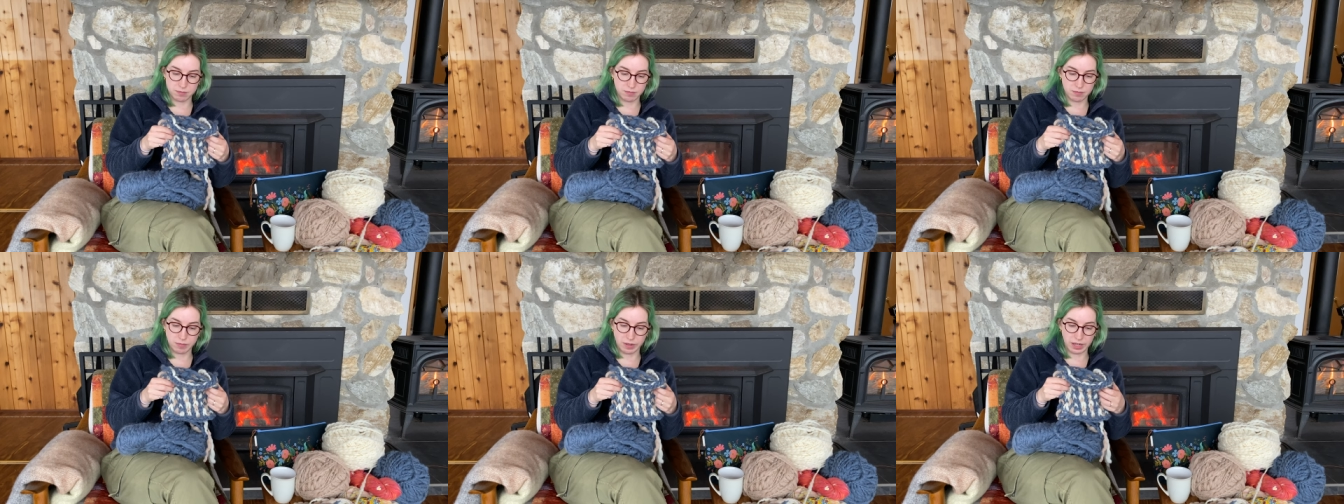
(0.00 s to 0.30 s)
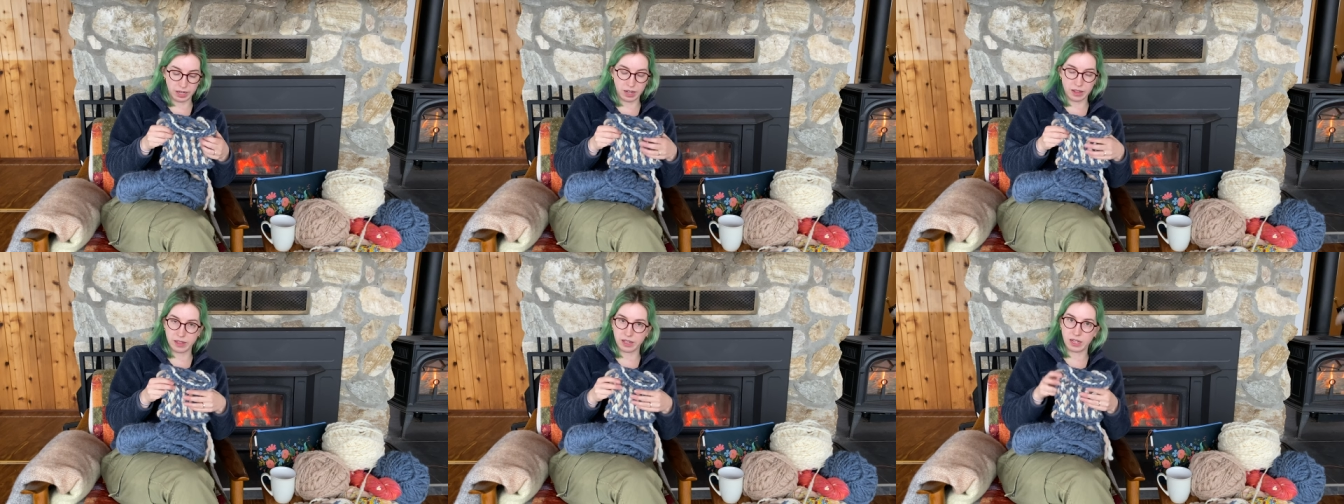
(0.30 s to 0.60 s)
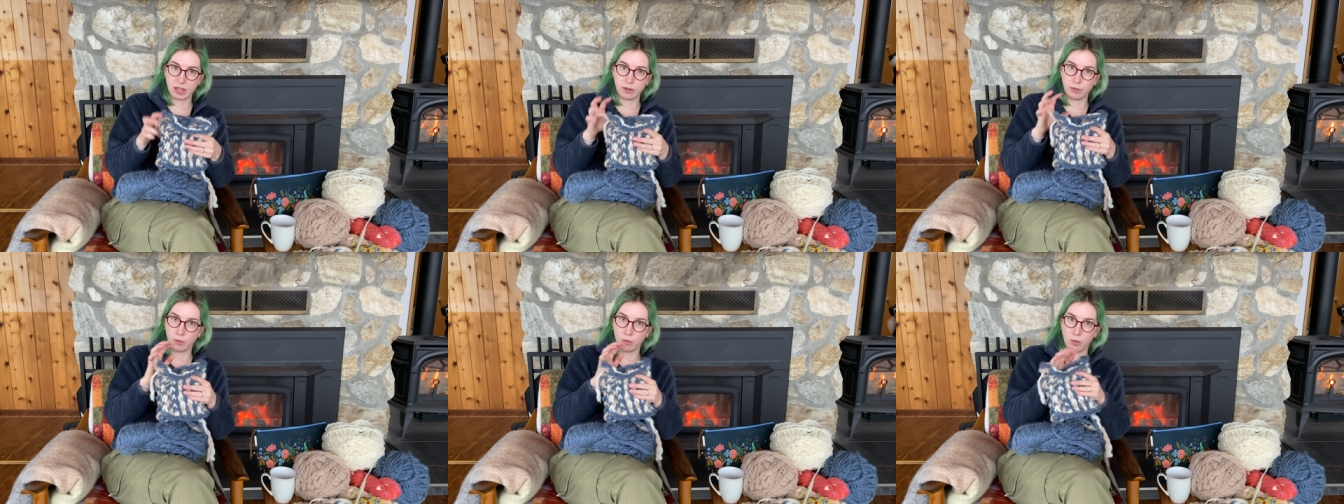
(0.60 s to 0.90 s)
like I think
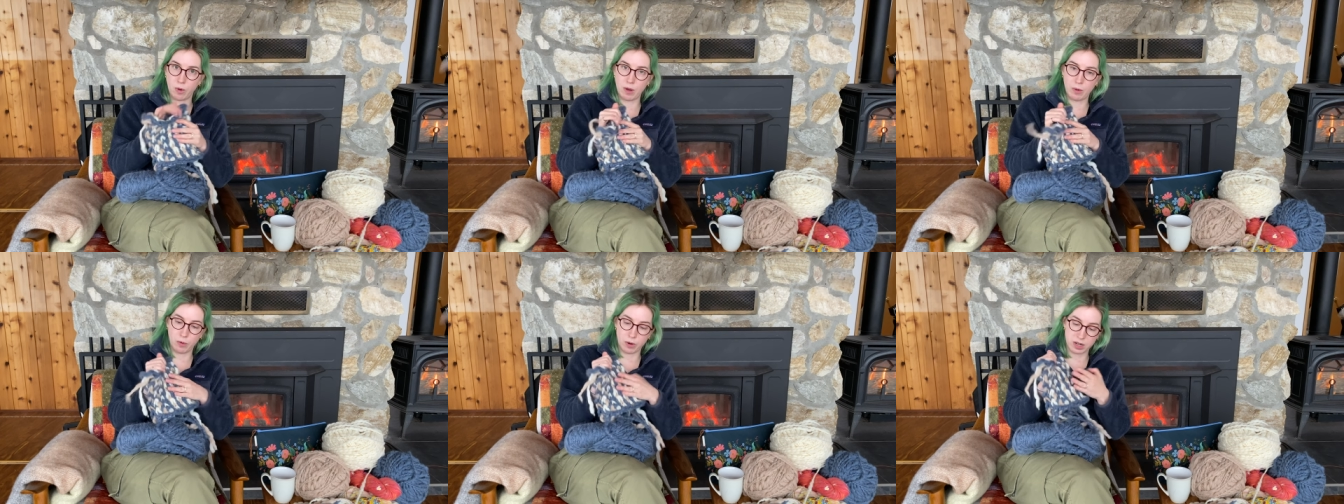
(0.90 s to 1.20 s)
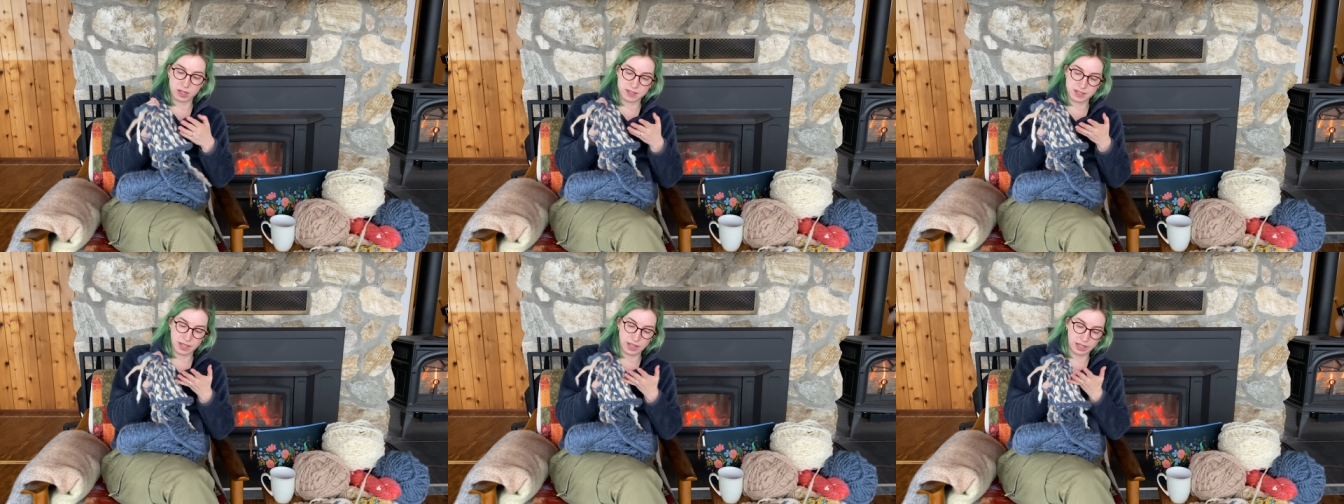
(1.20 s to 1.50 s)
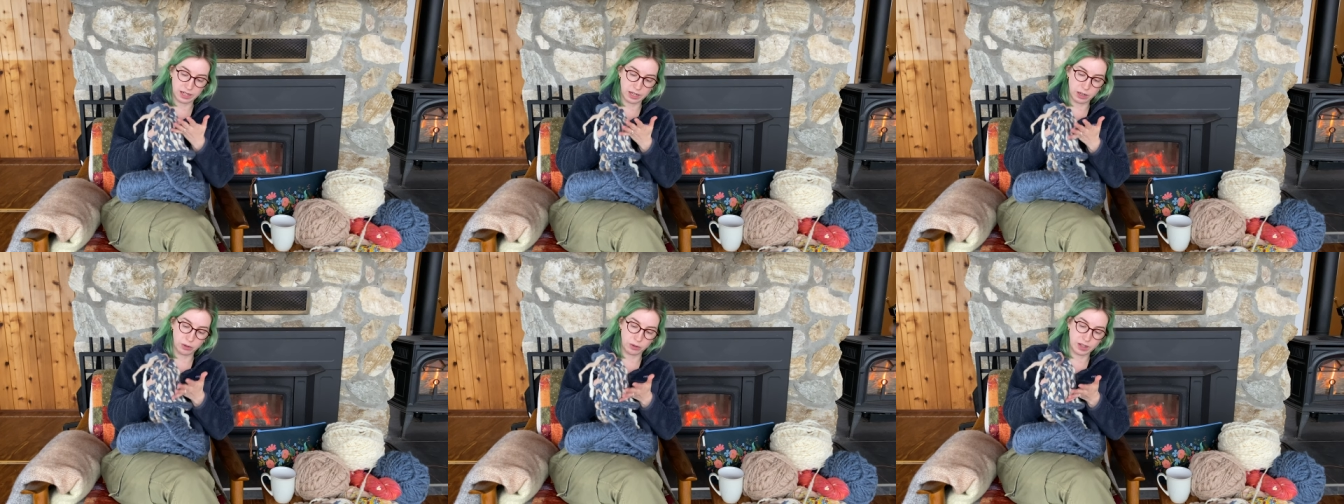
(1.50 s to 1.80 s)
I, I want to say like
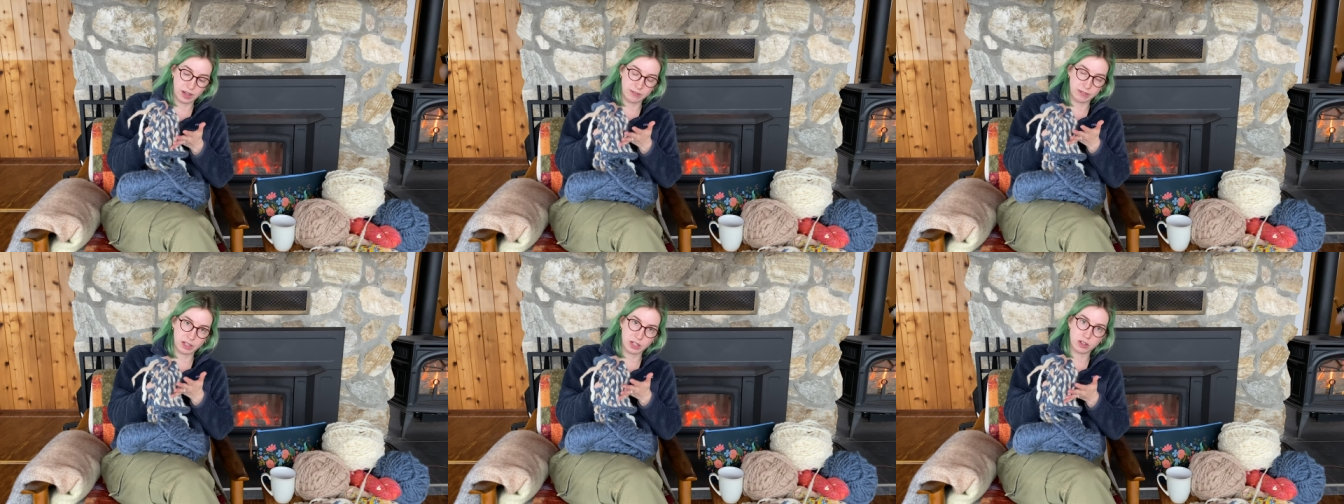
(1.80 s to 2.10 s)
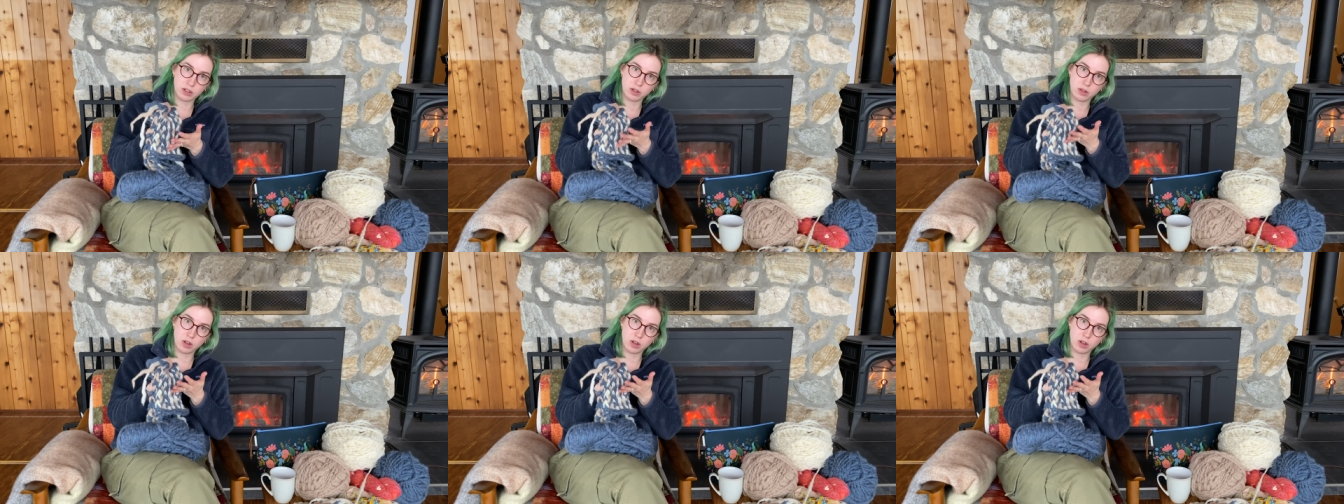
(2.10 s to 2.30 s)
I only have like